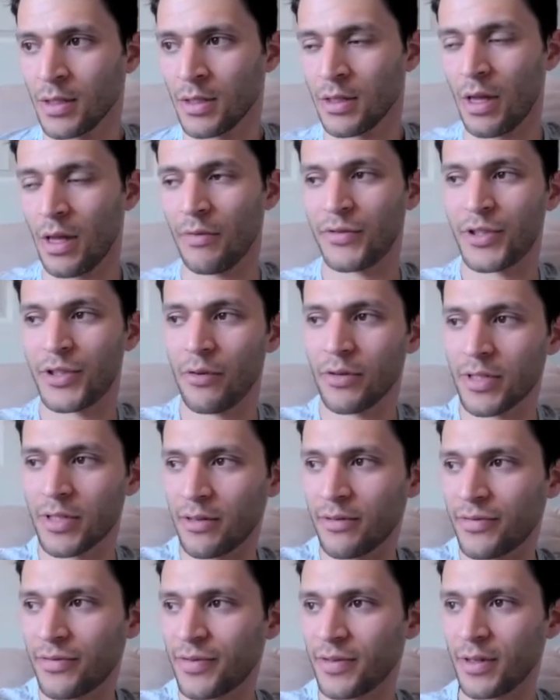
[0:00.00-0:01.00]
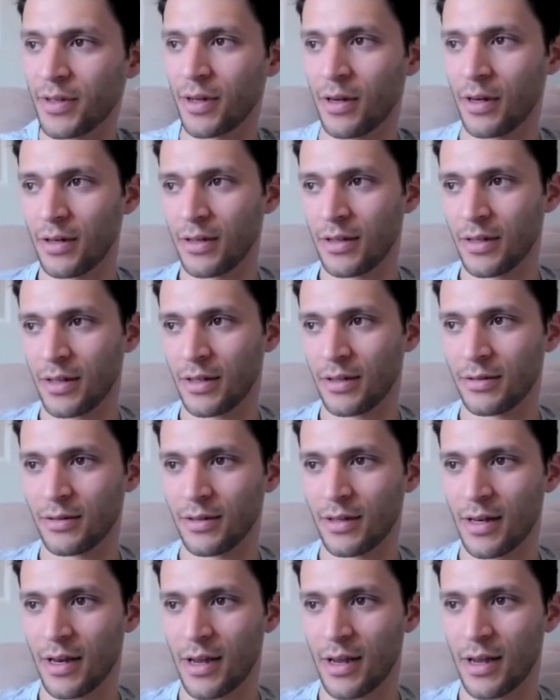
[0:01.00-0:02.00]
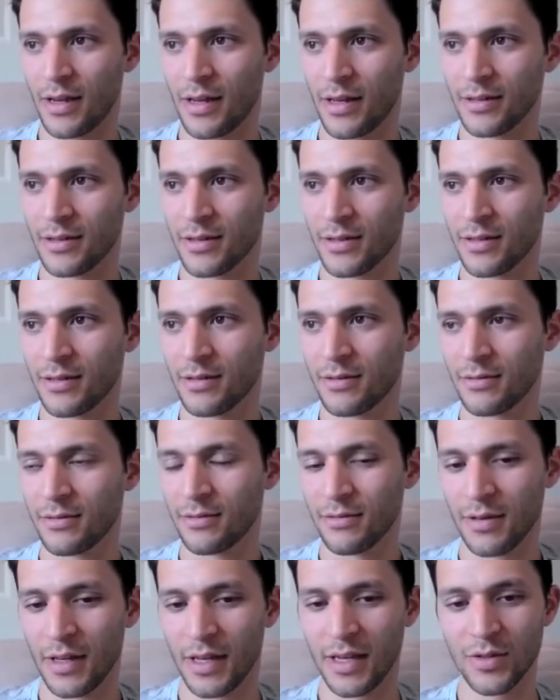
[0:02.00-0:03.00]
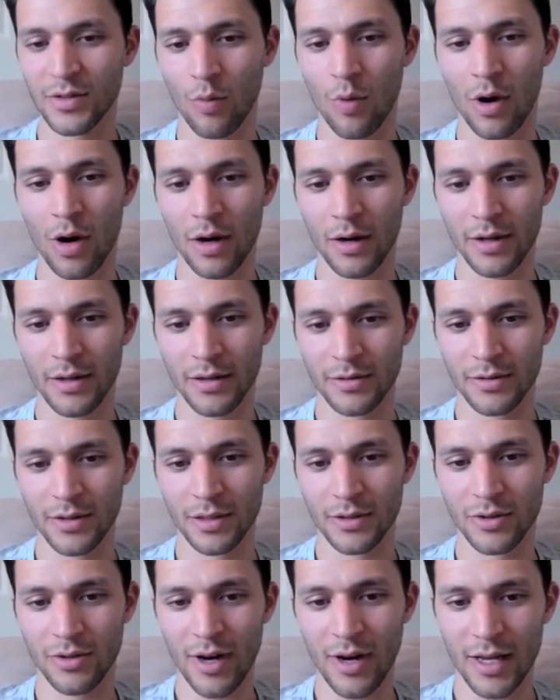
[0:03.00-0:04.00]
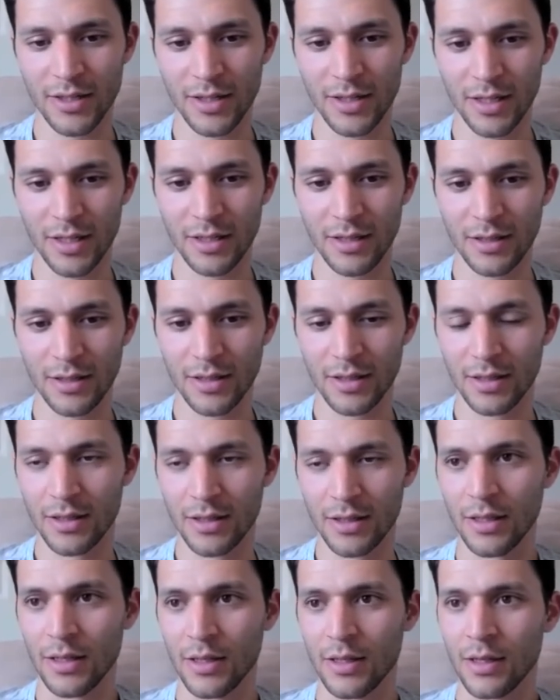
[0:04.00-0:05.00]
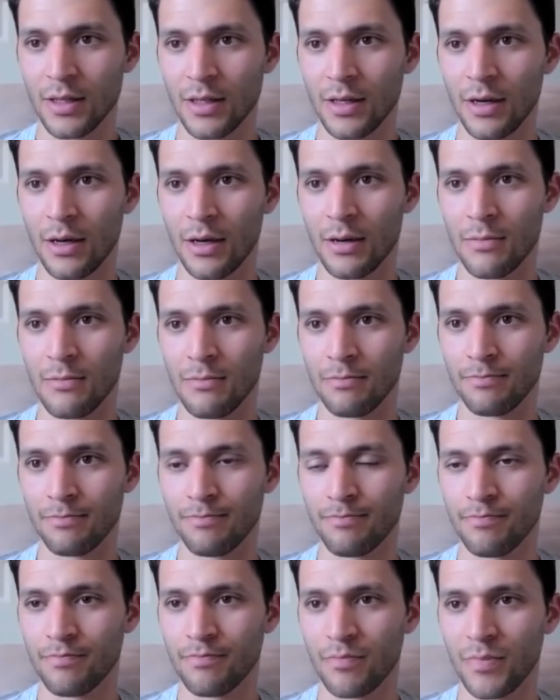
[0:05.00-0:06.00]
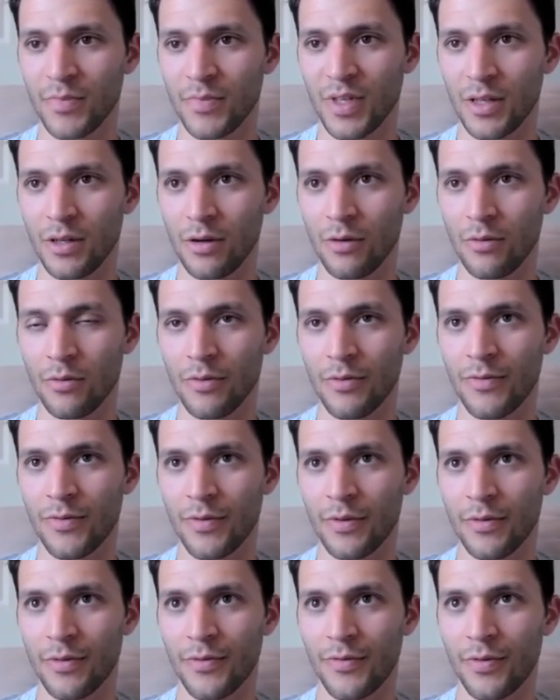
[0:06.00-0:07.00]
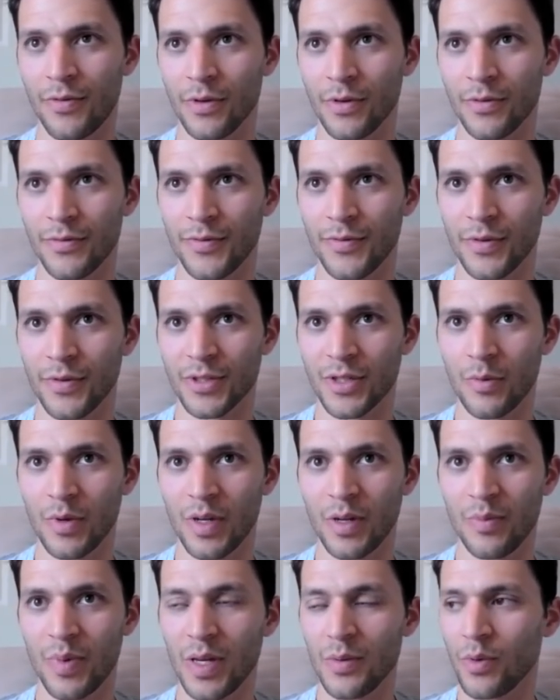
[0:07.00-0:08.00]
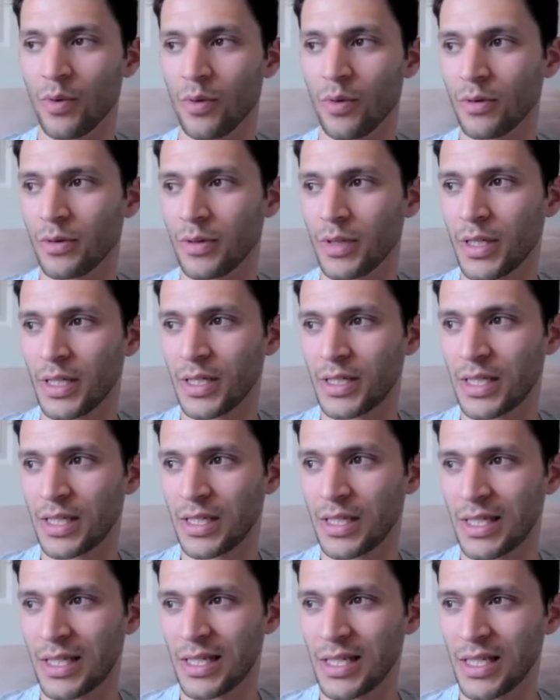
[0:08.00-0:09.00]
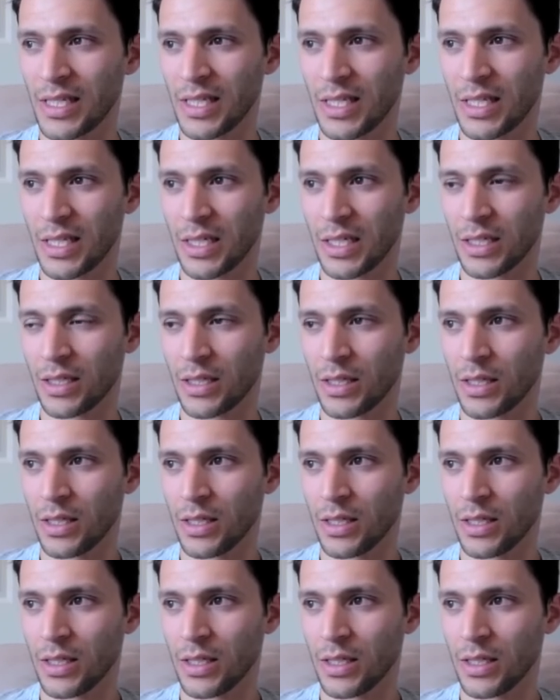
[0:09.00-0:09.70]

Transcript: of Joseph uh, and, and, and, his his walk and the tragedies and um, you know for for so many people it's it's easy to